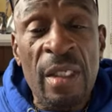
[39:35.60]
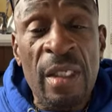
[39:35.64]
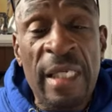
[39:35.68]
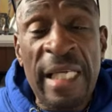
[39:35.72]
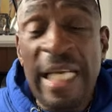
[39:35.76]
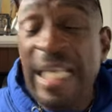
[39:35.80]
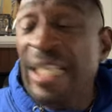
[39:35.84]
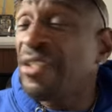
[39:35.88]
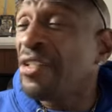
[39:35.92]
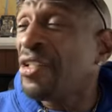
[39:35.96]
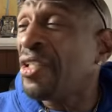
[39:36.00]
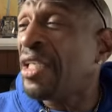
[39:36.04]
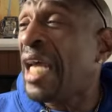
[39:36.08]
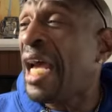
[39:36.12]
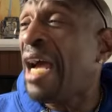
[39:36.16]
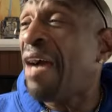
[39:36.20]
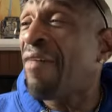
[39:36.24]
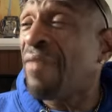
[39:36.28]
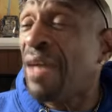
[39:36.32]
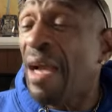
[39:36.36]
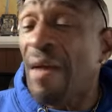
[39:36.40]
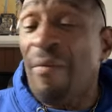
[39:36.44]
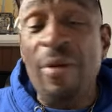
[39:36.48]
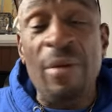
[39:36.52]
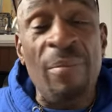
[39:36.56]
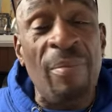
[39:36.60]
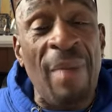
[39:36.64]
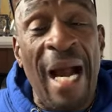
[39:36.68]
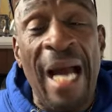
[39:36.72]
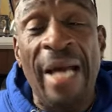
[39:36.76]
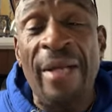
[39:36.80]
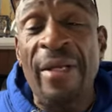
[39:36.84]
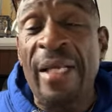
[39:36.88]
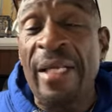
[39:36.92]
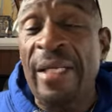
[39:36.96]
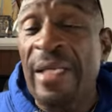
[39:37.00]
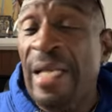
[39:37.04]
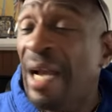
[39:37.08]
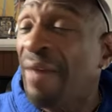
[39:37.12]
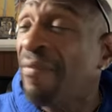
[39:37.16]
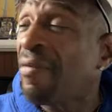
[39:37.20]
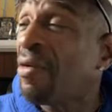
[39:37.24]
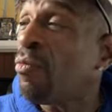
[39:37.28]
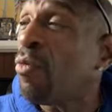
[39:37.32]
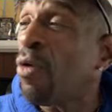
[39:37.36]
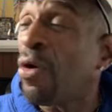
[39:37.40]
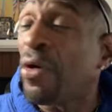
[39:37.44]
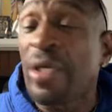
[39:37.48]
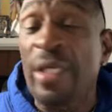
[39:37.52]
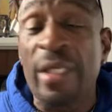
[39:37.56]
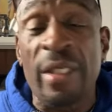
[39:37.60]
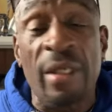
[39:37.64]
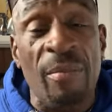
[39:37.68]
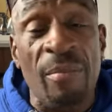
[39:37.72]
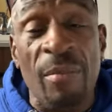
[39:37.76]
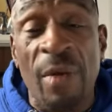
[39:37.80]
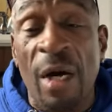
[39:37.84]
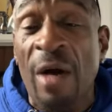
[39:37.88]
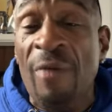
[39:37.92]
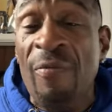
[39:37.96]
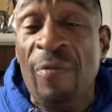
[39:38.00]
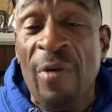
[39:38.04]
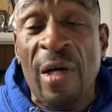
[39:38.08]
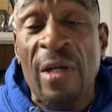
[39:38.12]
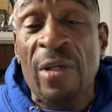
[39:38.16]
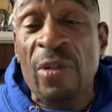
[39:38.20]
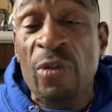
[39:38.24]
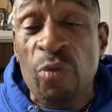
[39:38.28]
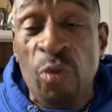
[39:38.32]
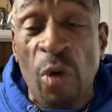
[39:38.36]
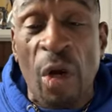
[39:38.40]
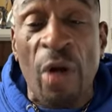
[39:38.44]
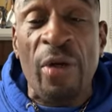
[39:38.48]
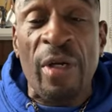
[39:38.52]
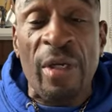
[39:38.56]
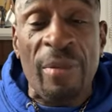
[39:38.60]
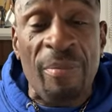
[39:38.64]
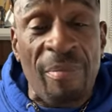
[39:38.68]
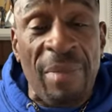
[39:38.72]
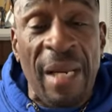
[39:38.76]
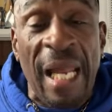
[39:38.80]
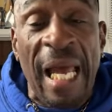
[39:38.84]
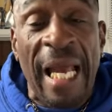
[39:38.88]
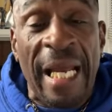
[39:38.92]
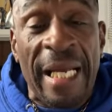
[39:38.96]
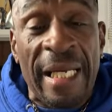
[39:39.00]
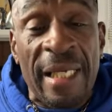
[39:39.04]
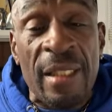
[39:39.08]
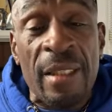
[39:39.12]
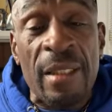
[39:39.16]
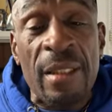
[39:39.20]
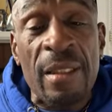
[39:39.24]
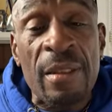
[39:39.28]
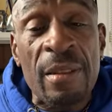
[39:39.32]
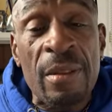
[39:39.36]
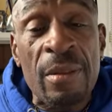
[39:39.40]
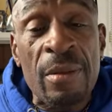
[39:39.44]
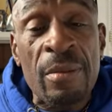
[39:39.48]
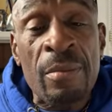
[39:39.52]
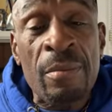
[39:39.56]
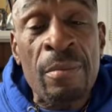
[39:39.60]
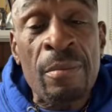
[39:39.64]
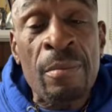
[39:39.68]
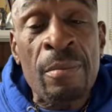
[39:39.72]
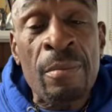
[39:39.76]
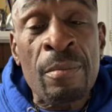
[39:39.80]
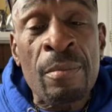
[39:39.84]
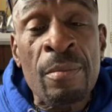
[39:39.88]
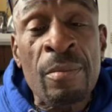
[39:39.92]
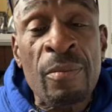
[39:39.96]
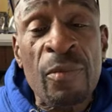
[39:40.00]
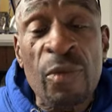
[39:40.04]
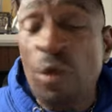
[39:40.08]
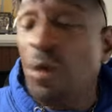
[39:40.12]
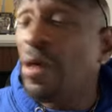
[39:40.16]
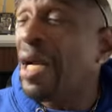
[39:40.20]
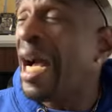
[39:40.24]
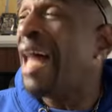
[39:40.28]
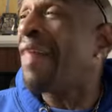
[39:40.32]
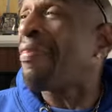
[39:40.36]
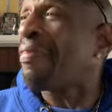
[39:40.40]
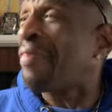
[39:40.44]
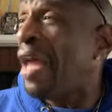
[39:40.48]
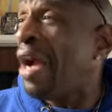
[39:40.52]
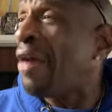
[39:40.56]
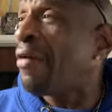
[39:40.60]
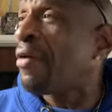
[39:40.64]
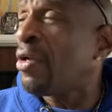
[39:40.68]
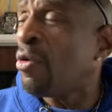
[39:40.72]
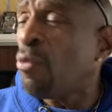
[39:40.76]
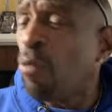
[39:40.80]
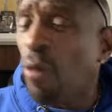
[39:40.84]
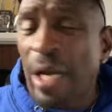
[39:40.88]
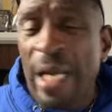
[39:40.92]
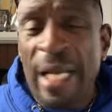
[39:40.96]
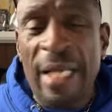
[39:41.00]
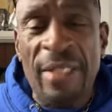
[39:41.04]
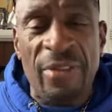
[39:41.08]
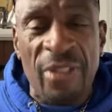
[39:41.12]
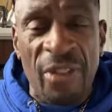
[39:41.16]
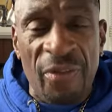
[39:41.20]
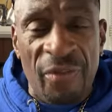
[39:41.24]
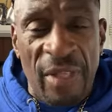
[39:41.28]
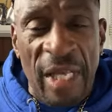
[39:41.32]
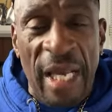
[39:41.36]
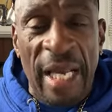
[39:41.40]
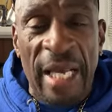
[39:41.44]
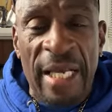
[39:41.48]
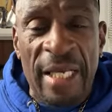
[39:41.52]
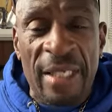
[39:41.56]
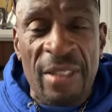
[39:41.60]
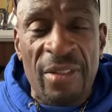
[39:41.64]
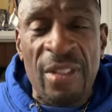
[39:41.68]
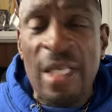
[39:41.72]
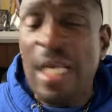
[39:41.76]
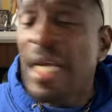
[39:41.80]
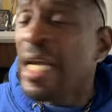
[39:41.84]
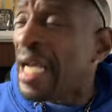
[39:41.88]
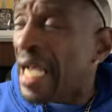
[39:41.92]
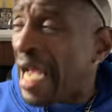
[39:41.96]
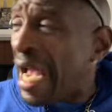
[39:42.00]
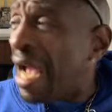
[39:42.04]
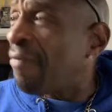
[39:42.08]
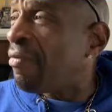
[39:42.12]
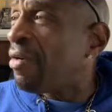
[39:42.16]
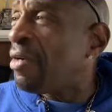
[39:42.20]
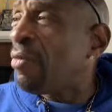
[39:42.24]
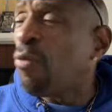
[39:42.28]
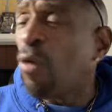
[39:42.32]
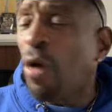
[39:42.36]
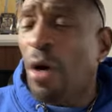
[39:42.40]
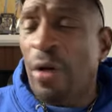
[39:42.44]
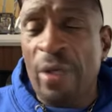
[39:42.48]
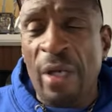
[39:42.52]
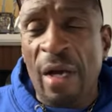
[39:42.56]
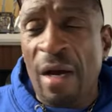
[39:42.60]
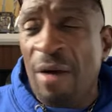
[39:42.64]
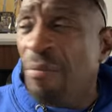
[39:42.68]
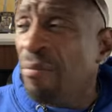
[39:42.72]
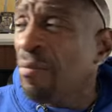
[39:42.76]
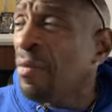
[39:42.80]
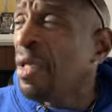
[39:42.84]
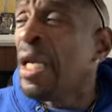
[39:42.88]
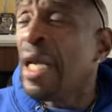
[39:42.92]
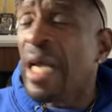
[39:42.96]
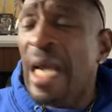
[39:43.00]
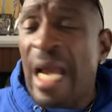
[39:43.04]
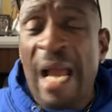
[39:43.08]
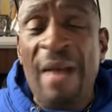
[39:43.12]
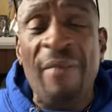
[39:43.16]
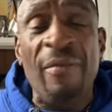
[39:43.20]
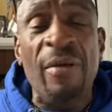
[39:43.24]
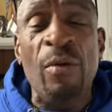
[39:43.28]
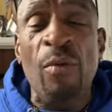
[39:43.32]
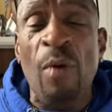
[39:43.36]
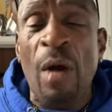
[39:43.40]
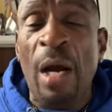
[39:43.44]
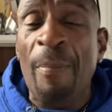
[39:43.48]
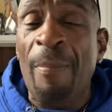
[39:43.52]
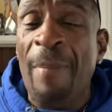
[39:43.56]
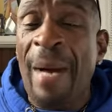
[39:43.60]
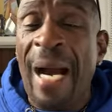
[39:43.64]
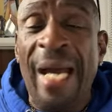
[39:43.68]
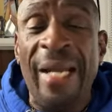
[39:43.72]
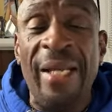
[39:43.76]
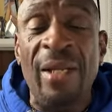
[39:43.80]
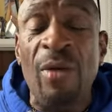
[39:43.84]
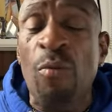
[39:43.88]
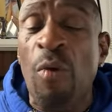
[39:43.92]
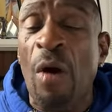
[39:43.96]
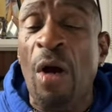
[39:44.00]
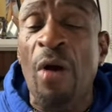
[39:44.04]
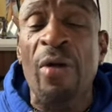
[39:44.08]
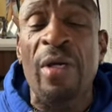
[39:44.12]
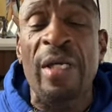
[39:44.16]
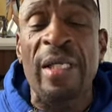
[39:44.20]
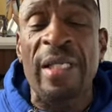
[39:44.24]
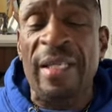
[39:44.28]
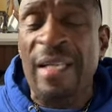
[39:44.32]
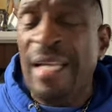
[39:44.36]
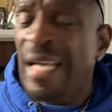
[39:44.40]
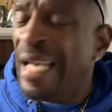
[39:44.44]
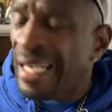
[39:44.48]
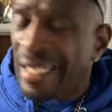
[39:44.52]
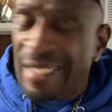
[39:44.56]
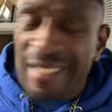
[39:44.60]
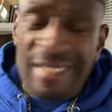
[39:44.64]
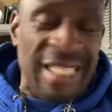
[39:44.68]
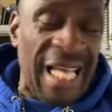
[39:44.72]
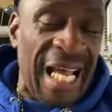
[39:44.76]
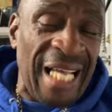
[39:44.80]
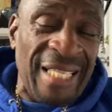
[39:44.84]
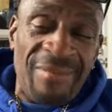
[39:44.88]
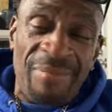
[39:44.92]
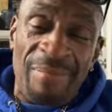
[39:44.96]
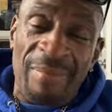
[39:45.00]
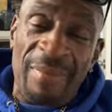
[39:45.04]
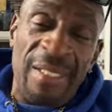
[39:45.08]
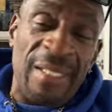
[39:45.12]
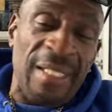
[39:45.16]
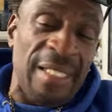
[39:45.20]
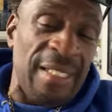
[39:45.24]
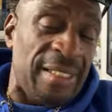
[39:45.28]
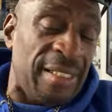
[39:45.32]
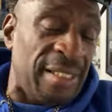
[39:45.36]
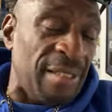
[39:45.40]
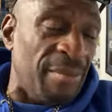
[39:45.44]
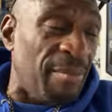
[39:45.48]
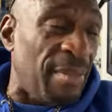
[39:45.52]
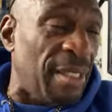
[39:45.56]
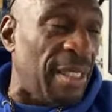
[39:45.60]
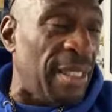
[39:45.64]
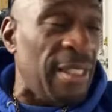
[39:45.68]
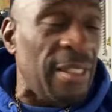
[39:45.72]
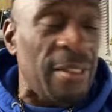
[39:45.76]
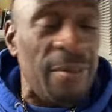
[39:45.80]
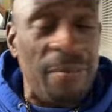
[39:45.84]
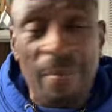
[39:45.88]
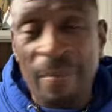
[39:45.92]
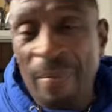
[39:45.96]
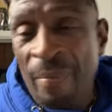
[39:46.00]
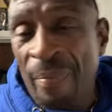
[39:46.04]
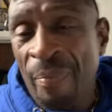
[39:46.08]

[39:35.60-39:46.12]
He should have everybody and every one of them motherfuckers working black. You got 30 wings and things. Every one of them, everybody working. Listen, man.